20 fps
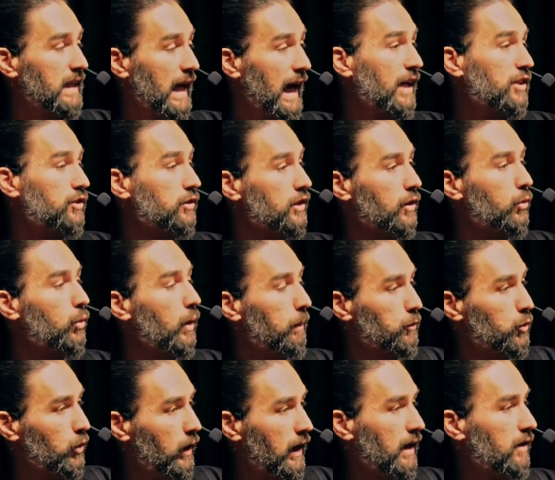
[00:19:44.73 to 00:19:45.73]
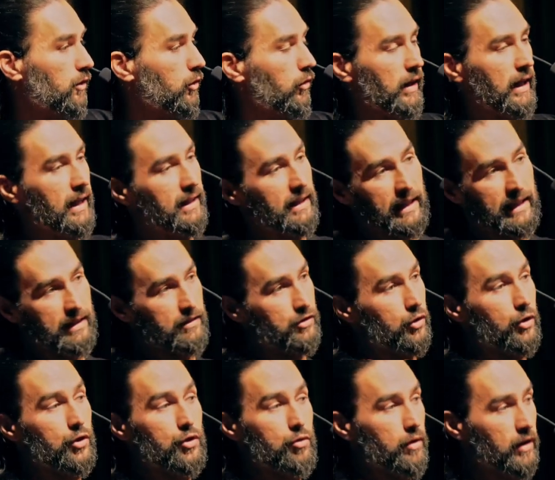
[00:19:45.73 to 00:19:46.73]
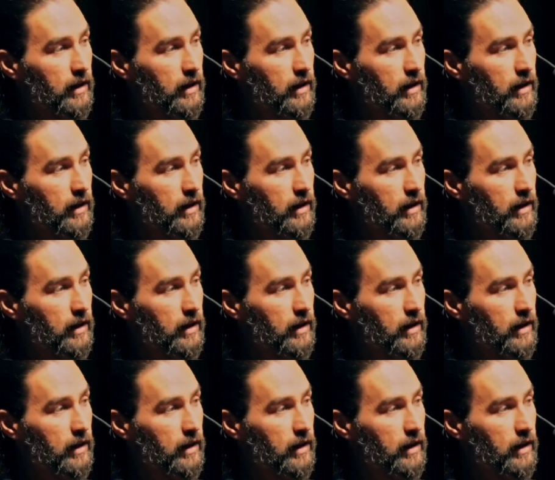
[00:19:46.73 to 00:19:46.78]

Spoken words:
actually equipped to handle that like surgery